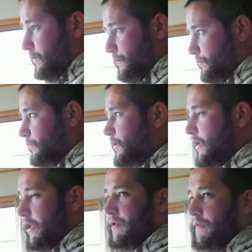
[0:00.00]
a
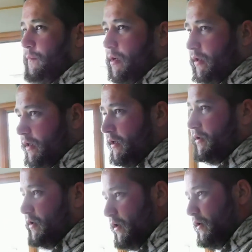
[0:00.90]
text from my dad.
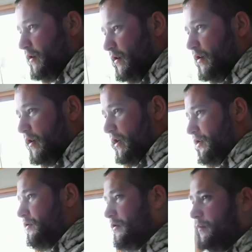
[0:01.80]
He's like, I
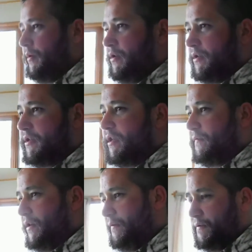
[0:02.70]
told him all the
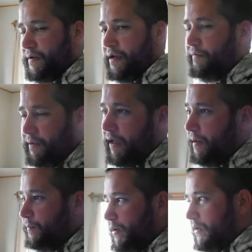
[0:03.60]
stuff that was that was
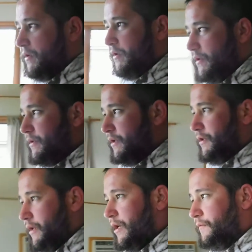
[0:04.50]
happening, the
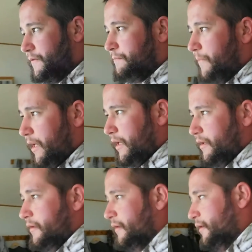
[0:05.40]
decision that was
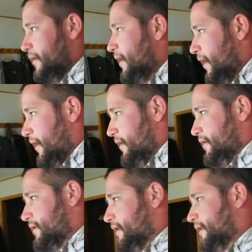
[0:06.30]
made, and
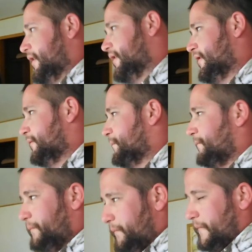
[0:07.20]
I was like,
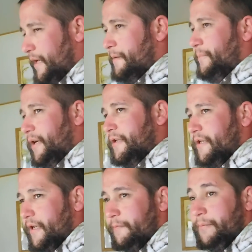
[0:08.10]
I paid
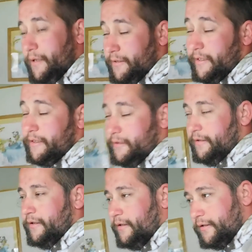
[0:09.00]
to. I, I was like,
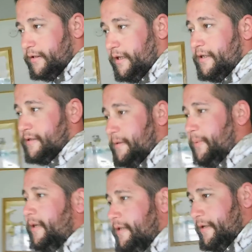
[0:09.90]
guys, I
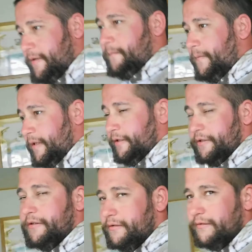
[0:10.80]
paid to come fish.